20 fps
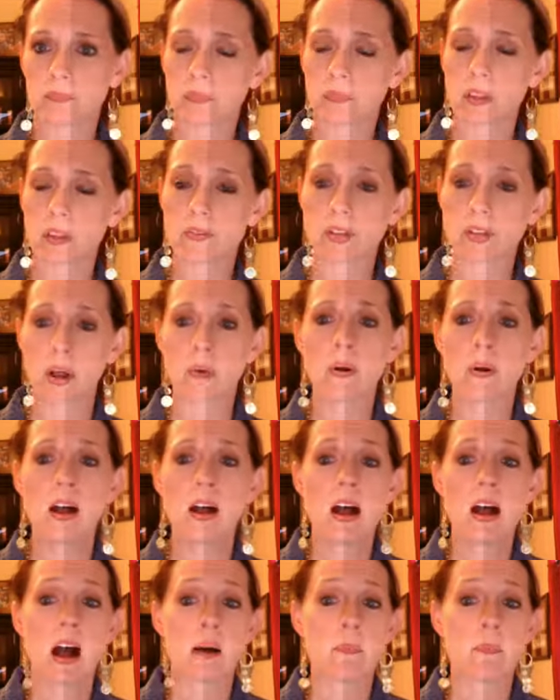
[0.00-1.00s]
So,
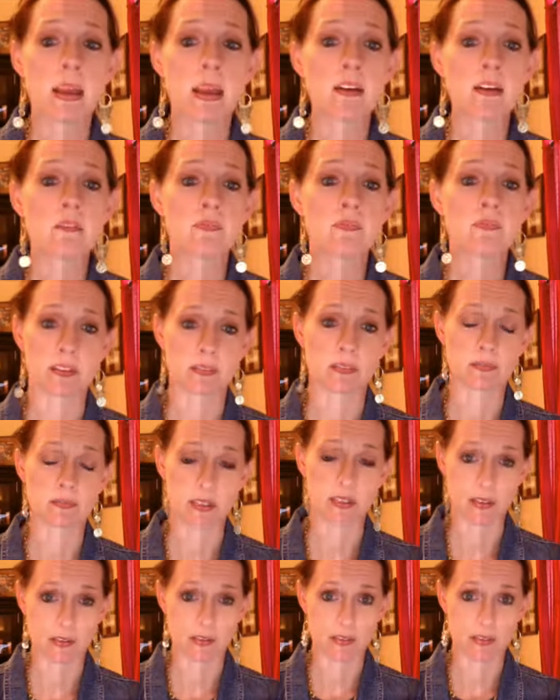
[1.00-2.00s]
a male
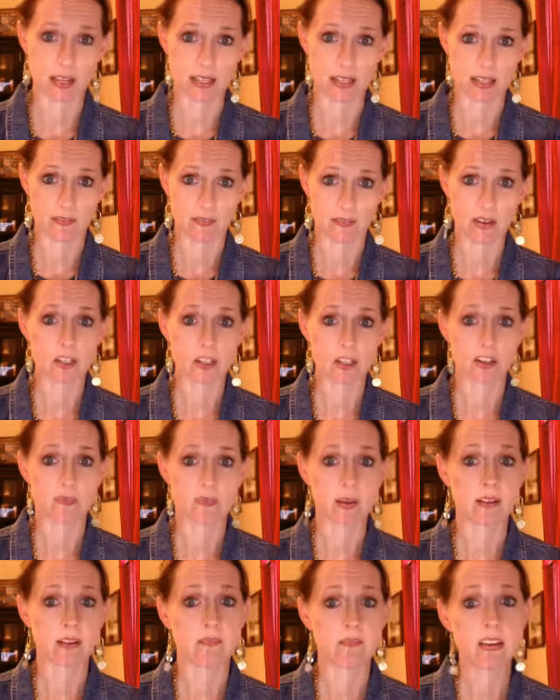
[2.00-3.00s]
feels as if he should have been
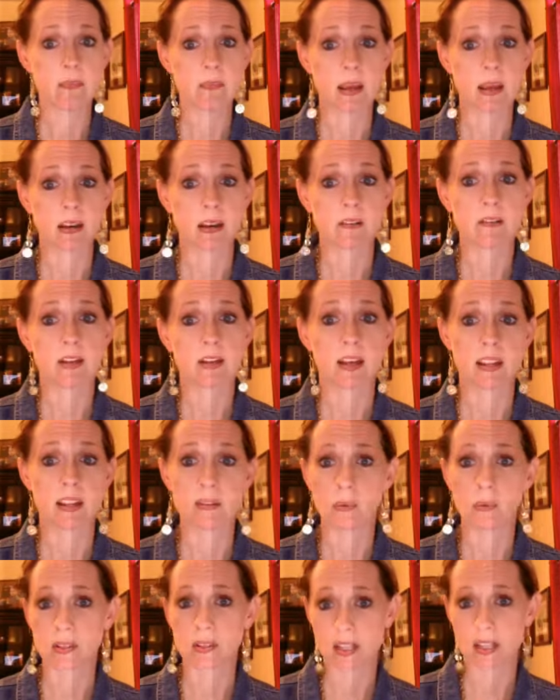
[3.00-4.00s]
a female and he
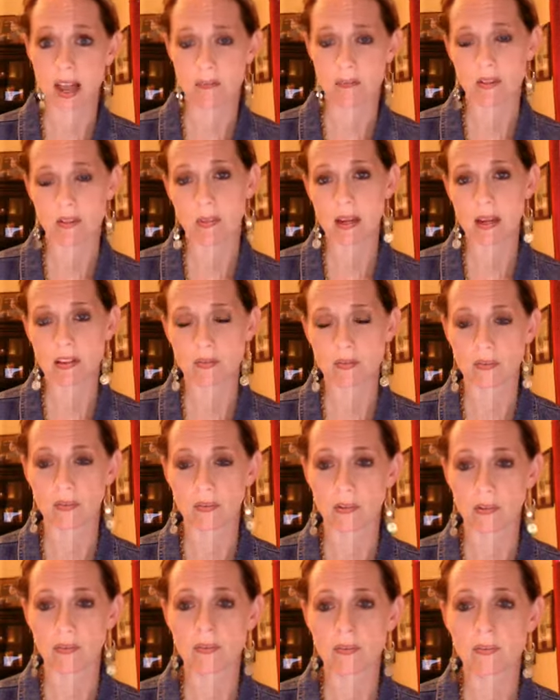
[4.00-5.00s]
wants to have his penis
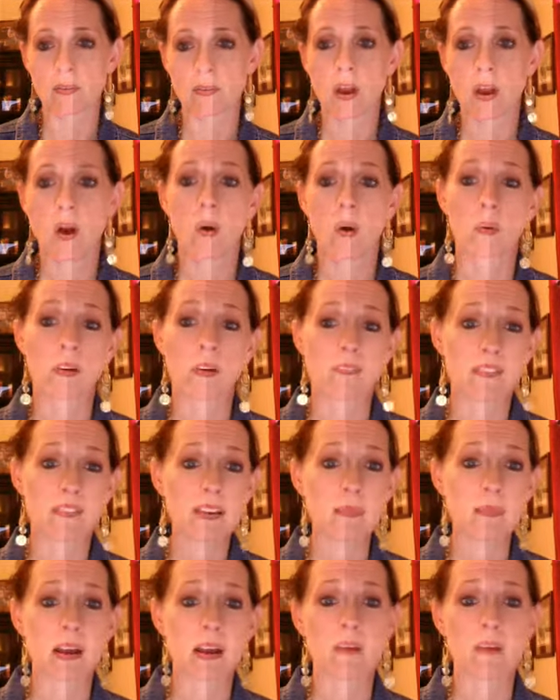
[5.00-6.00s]
removed, or a
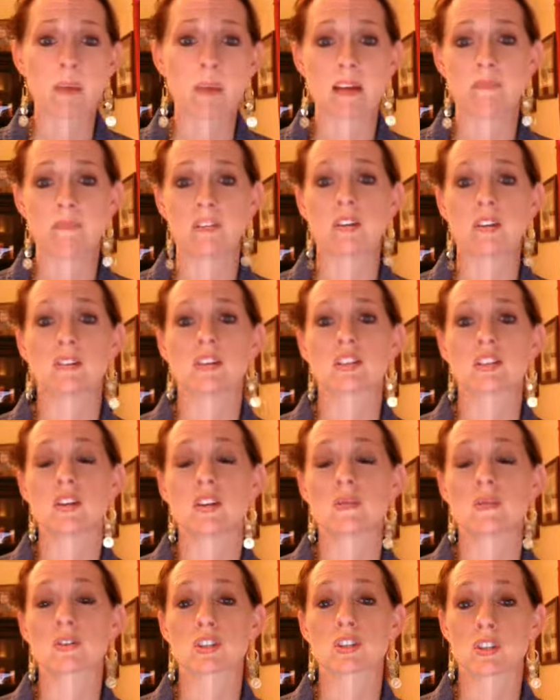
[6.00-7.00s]
female may feel that she
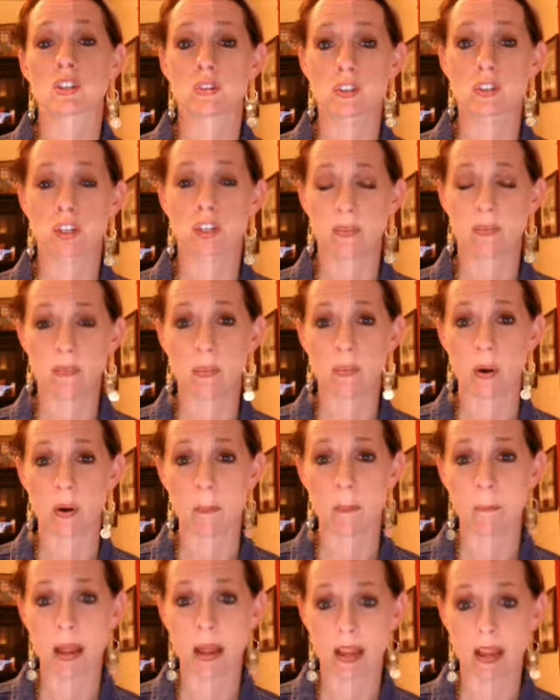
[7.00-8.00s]
should have been born a
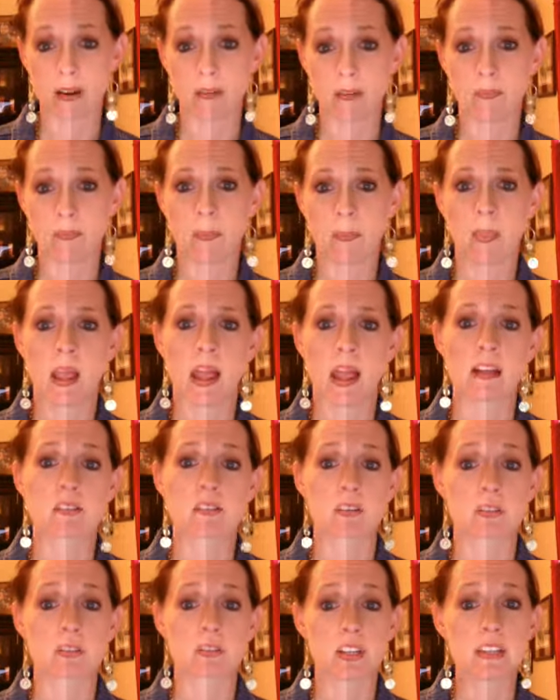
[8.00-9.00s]
male, and so
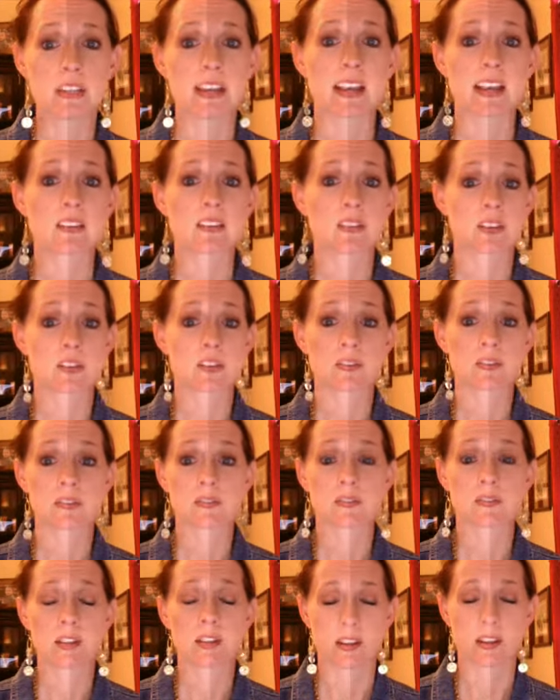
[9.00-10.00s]
she takes
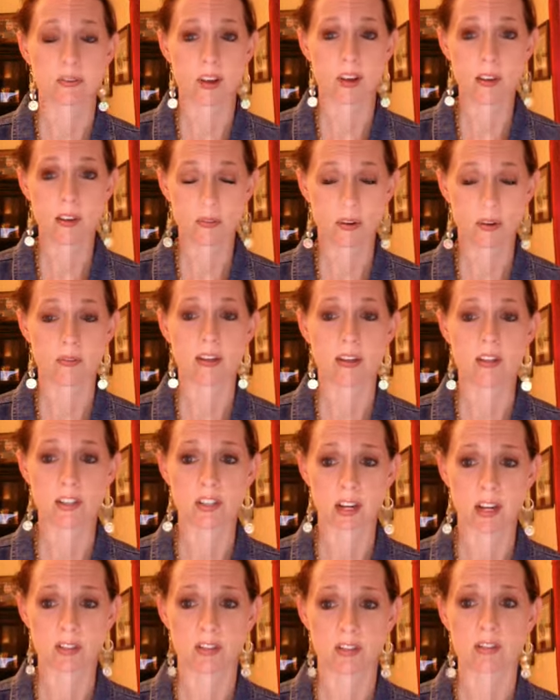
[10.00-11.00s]
testosterone
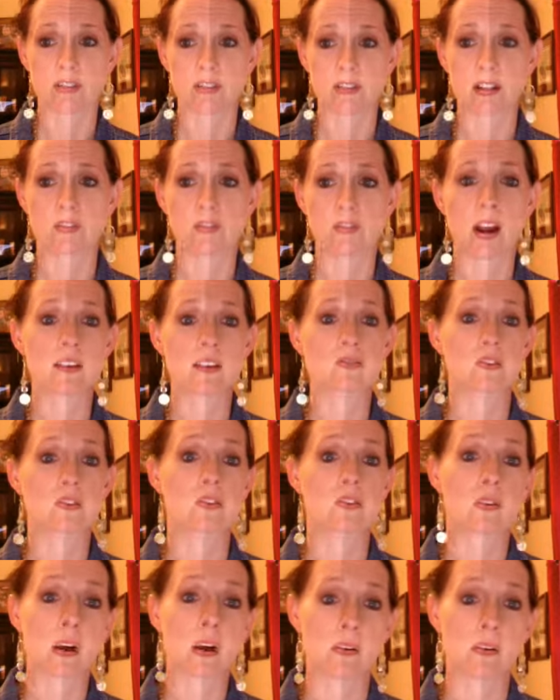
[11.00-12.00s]
injections and tries to
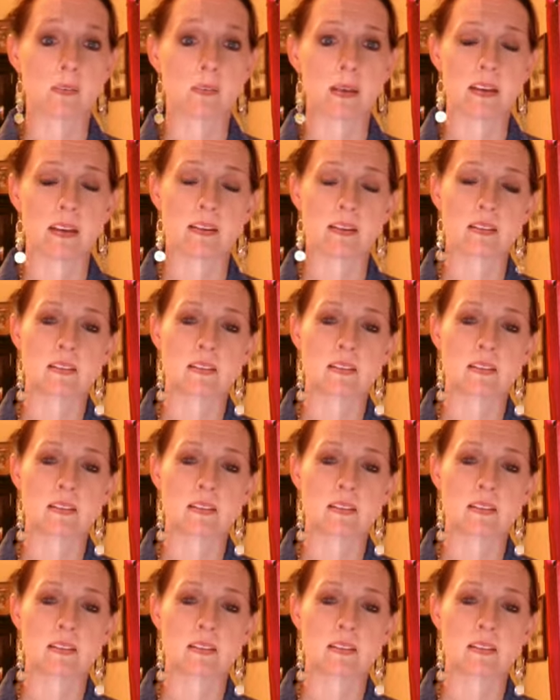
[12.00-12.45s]
grow a penis.